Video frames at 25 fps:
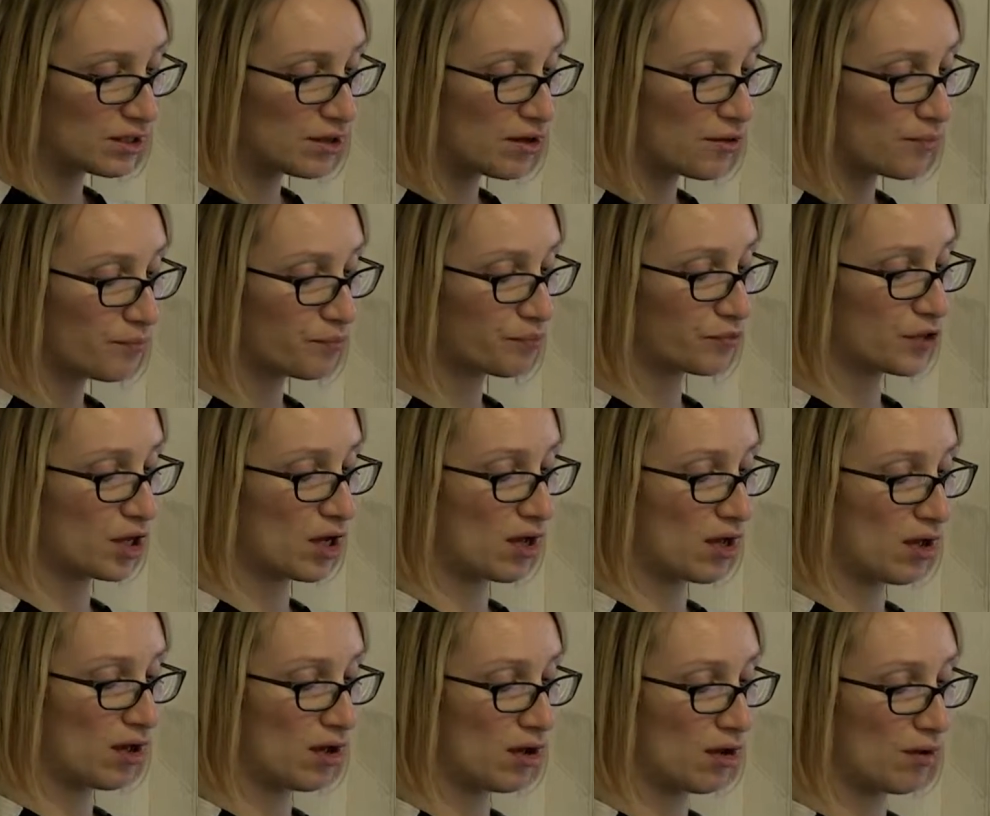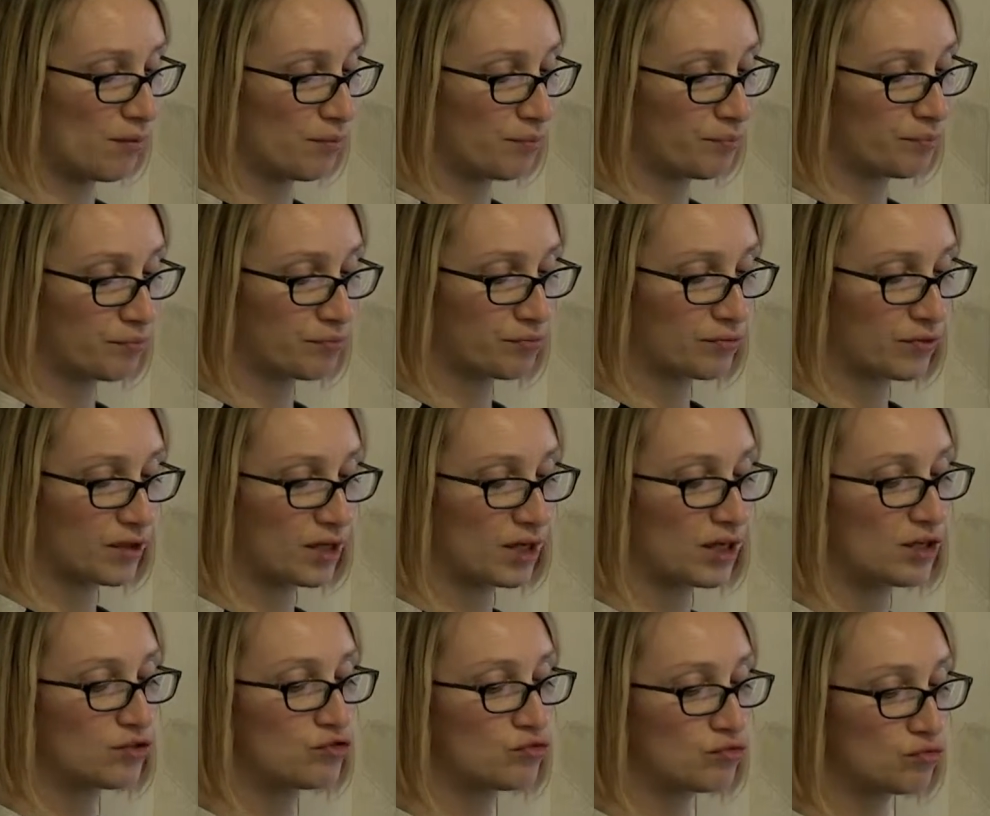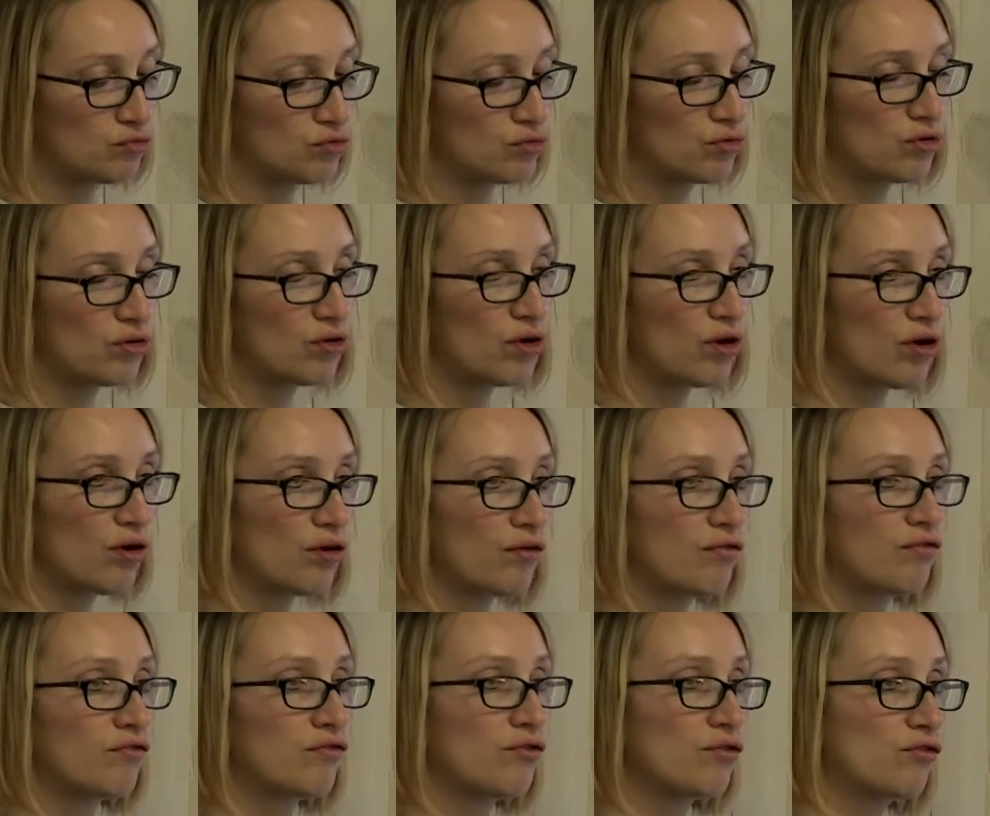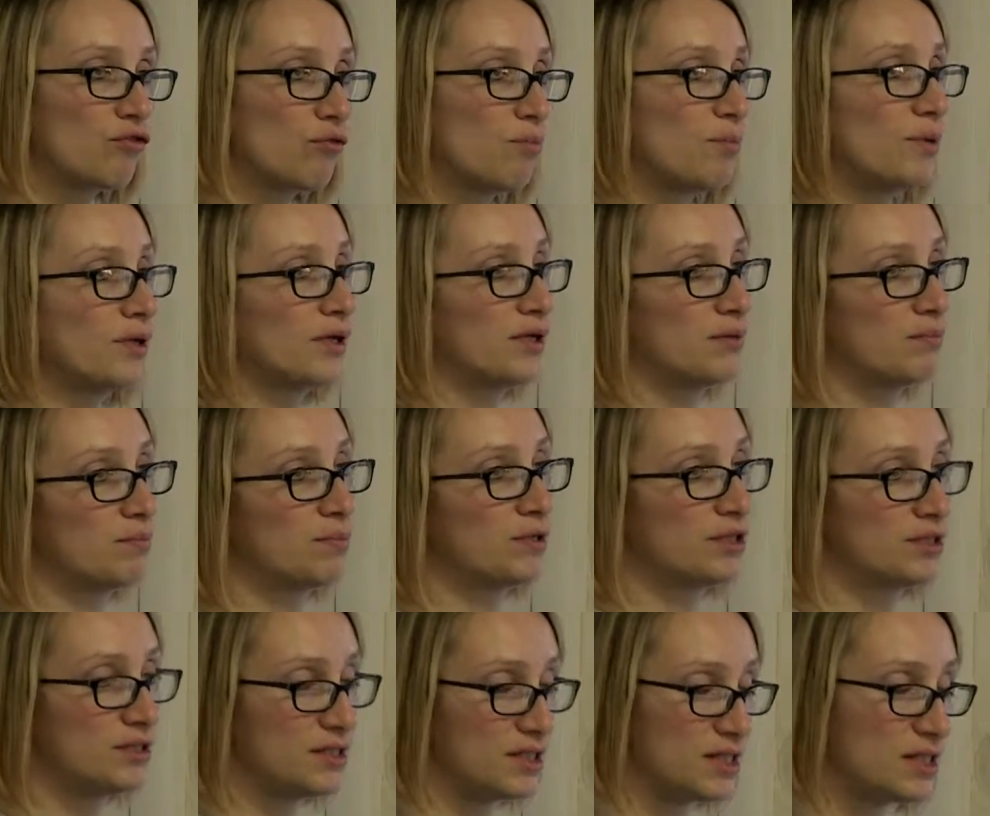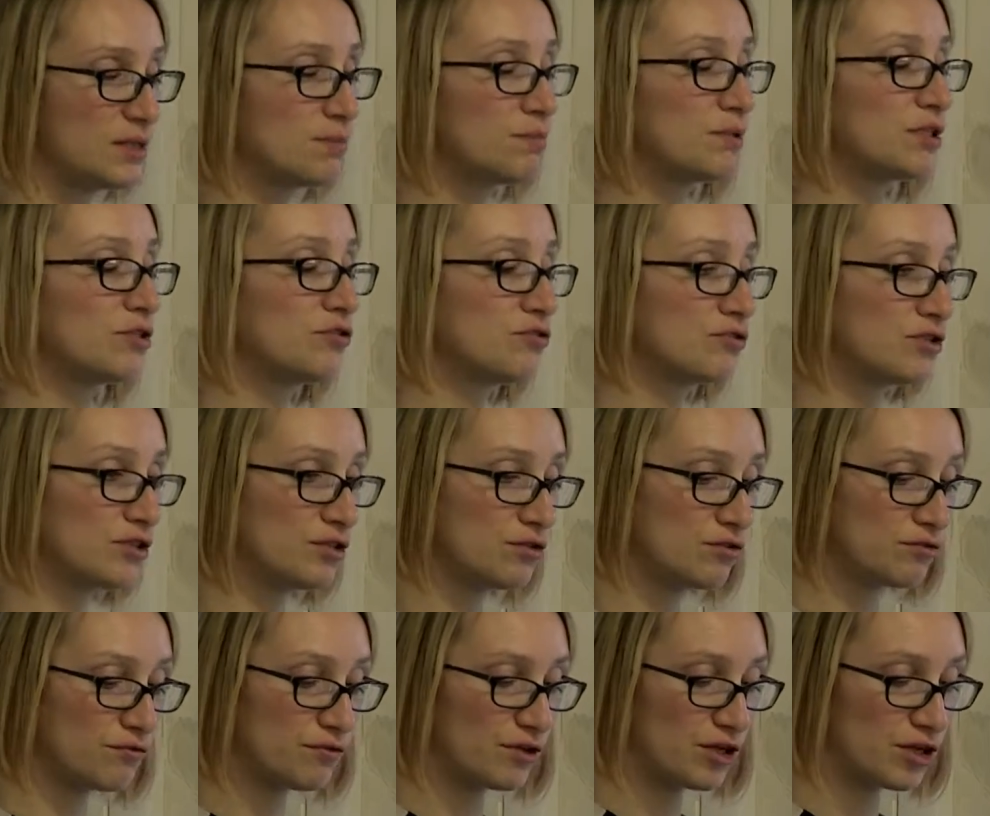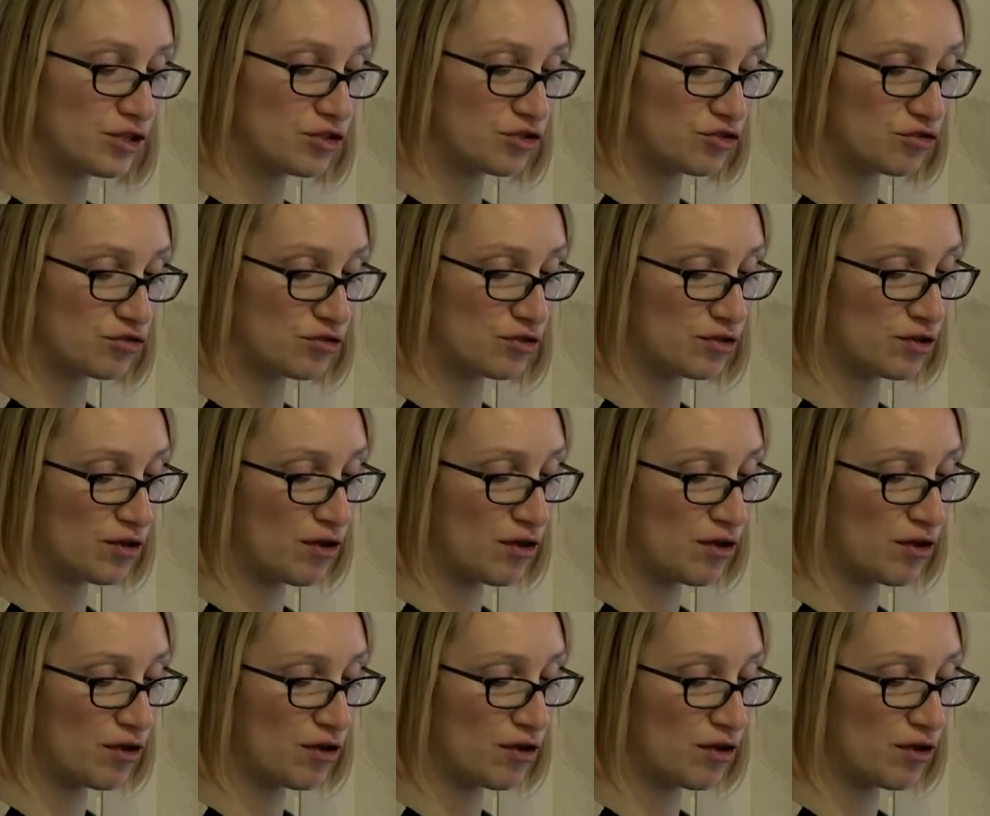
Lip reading: a tool for open and participatory innovation.